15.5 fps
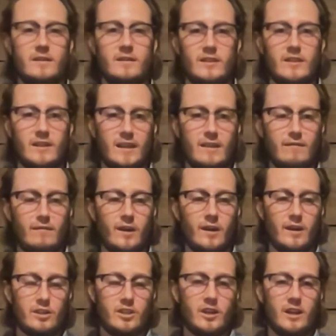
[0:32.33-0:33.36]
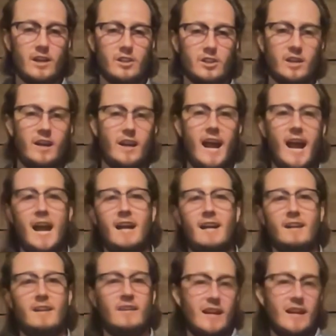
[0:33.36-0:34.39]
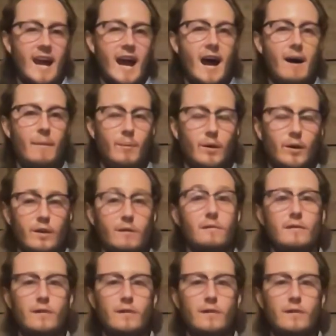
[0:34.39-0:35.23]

to the inverter charger and the output